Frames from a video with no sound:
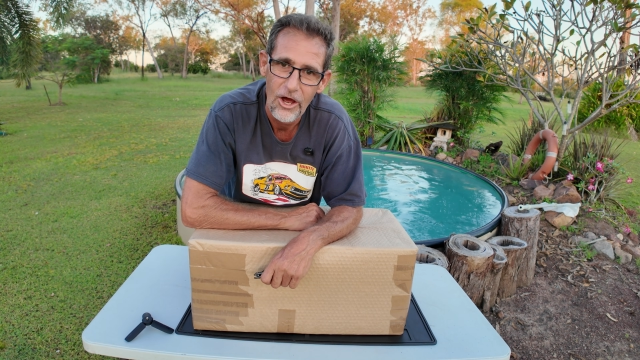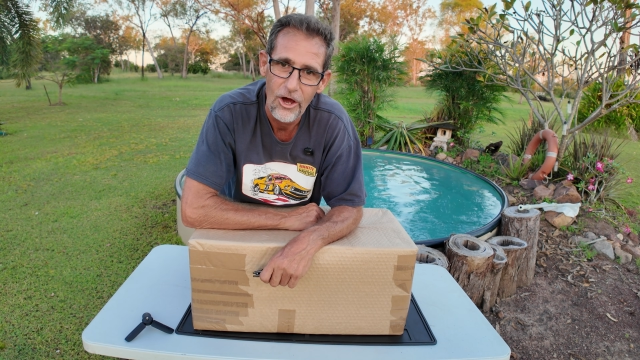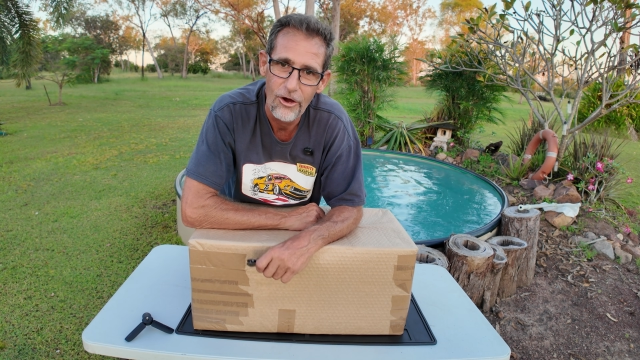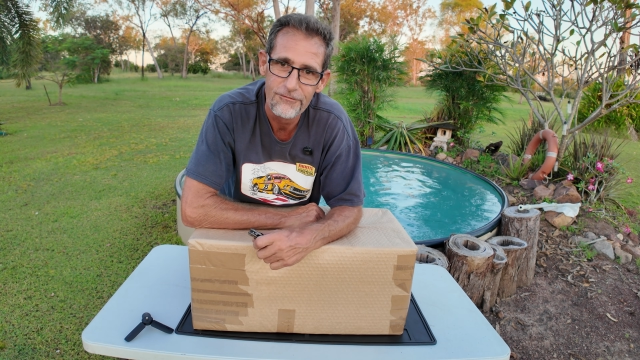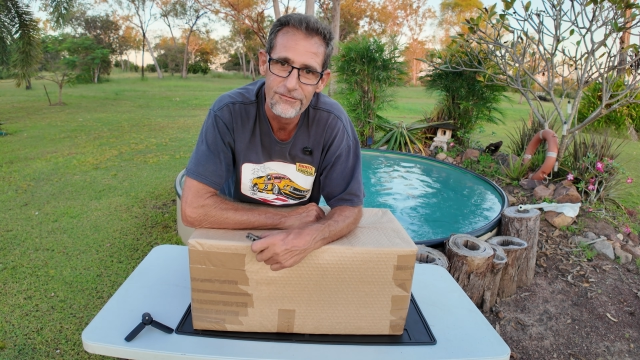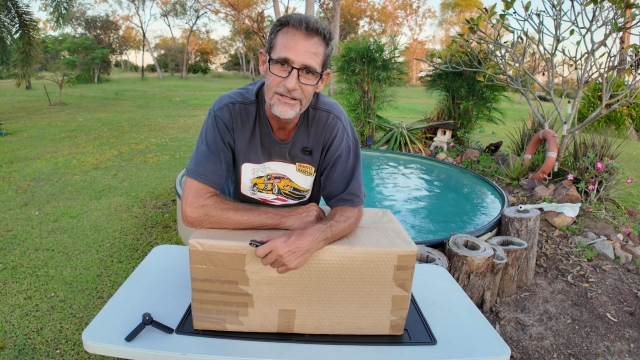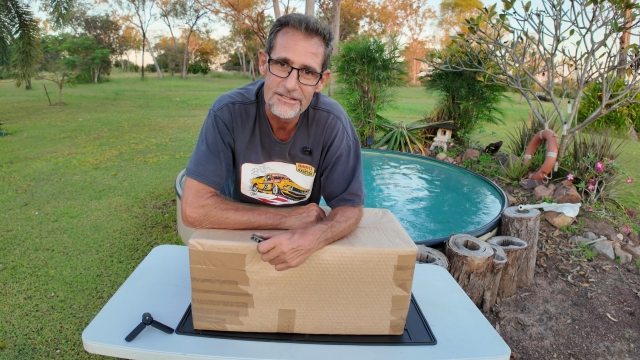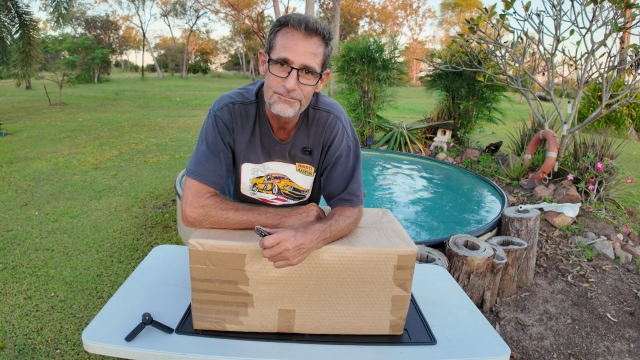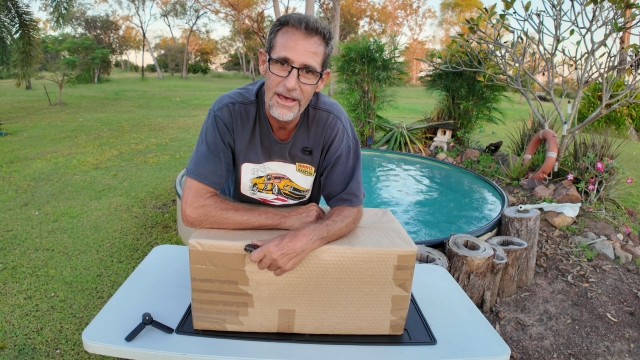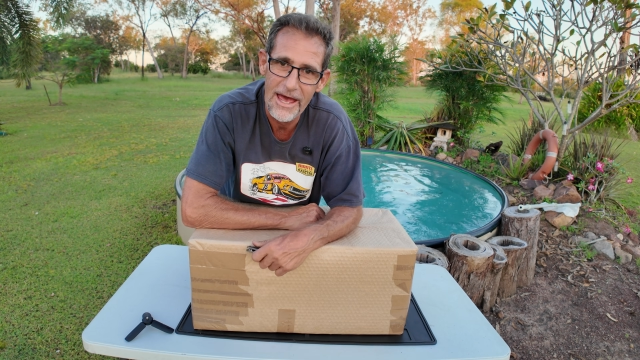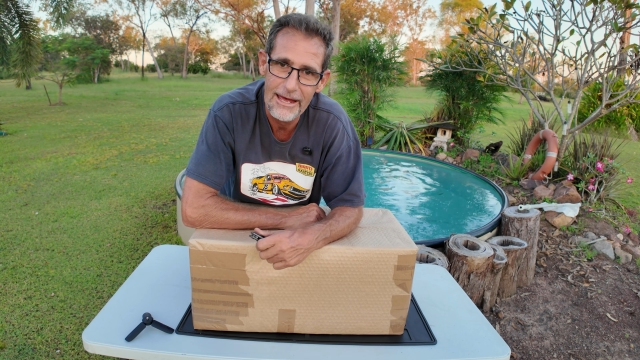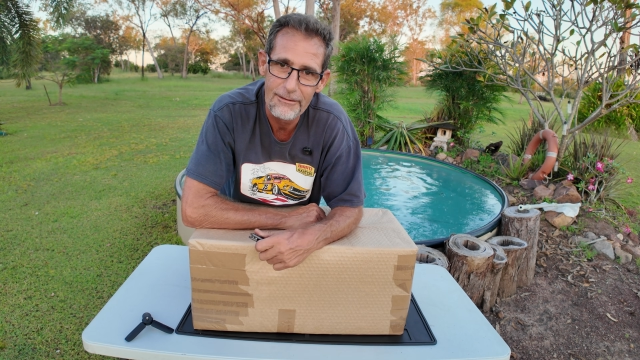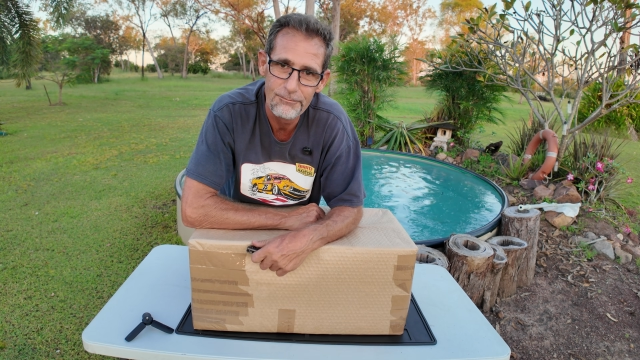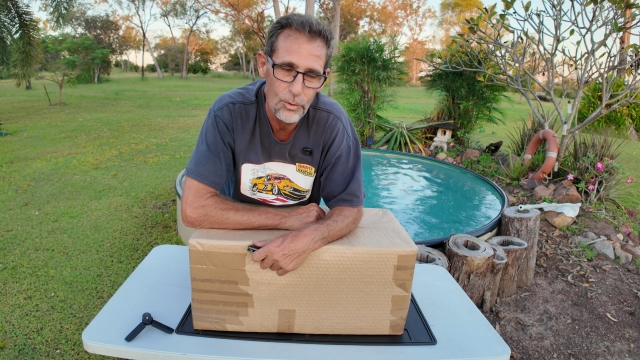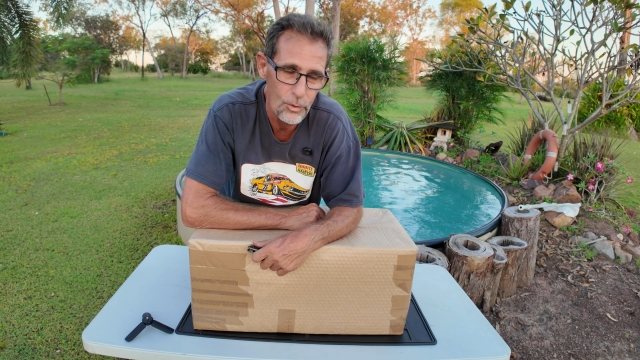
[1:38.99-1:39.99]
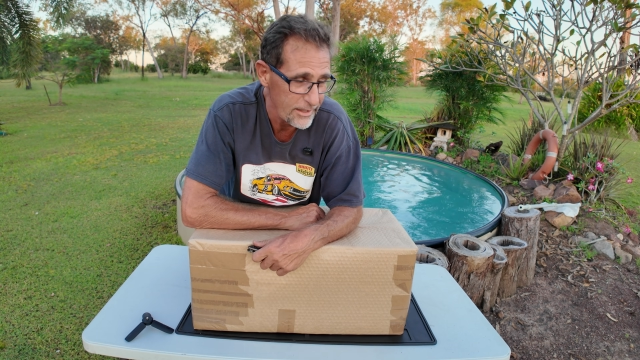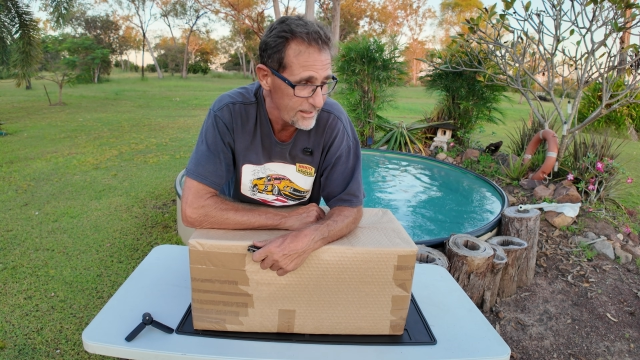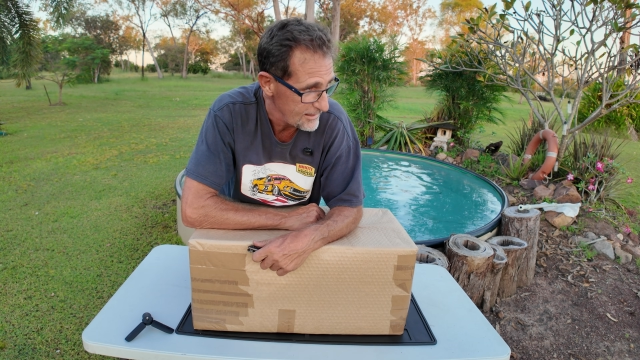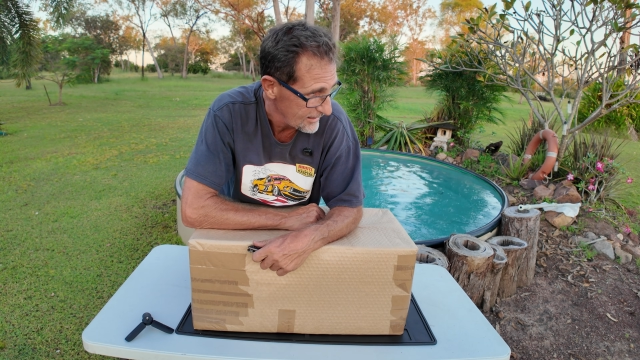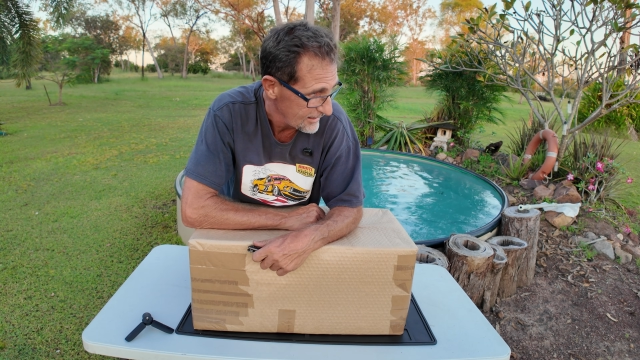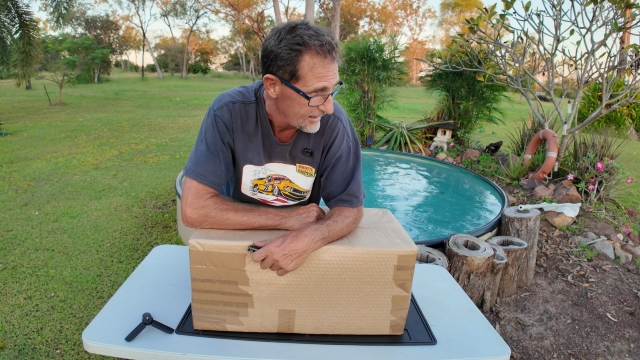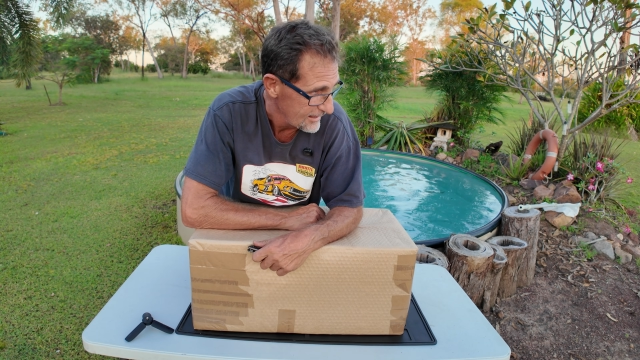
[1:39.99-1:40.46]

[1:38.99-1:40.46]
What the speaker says: of this bad boy.